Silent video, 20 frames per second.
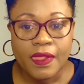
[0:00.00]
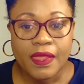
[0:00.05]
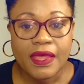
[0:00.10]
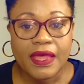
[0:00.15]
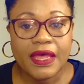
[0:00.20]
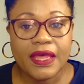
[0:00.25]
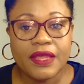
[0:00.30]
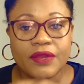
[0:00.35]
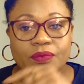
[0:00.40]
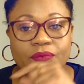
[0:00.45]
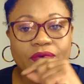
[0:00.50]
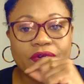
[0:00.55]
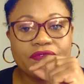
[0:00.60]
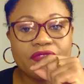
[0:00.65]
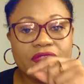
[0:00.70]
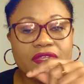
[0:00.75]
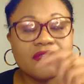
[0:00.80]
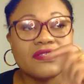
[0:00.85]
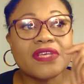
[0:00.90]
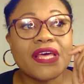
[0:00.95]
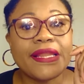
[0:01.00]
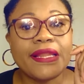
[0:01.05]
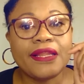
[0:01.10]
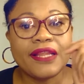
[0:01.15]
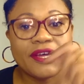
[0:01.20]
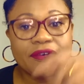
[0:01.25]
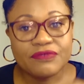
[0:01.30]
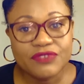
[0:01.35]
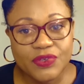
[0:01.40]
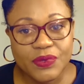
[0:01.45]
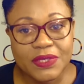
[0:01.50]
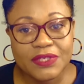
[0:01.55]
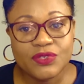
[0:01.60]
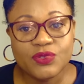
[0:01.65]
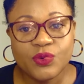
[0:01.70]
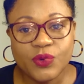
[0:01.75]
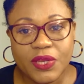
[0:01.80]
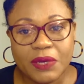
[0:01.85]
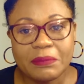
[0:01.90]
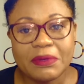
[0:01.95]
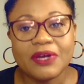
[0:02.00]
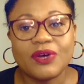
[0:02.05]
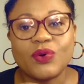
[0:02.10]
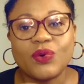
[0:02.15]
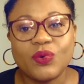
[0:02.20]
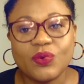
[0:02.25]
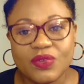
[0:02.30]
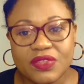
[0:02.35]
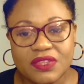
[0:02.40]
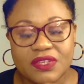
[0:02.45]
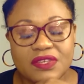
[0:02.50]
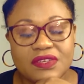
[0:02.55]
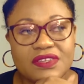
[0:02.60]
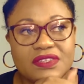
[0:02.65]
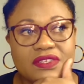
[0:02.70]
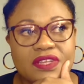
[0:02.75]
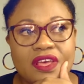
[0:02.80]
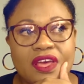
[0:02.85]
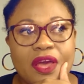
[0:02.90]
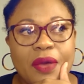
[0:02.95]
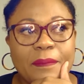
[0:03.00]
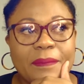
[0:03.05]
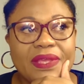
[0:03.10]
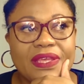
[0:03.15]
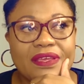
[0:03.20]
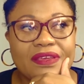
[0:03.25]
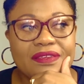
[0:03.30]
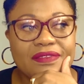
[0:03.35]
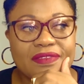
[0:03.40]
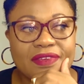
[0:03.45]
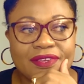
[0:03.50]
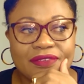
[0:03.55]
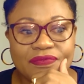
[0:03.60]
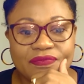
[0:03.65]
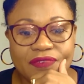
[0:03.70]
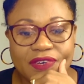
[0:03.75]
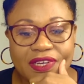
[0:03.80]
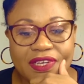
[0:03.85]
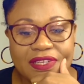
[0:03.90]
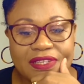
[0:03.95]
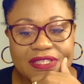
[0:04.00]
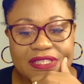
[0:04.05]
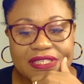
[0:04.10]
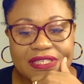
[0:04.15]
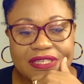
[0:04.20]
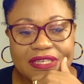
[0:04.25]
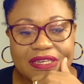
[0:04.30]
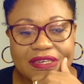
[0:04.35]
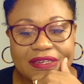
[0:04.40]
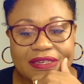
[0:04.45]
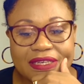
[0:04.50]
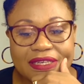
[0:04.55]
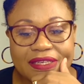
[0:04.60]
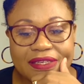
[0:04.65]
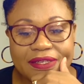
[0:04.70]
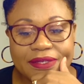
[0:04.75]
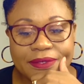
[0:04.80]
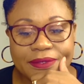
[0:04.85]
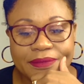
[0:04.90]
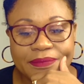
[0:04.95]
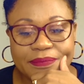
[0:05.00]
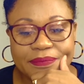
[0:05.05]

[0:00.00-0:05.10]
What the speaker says: and one of the things I love doing is talking about authors, because I find, like,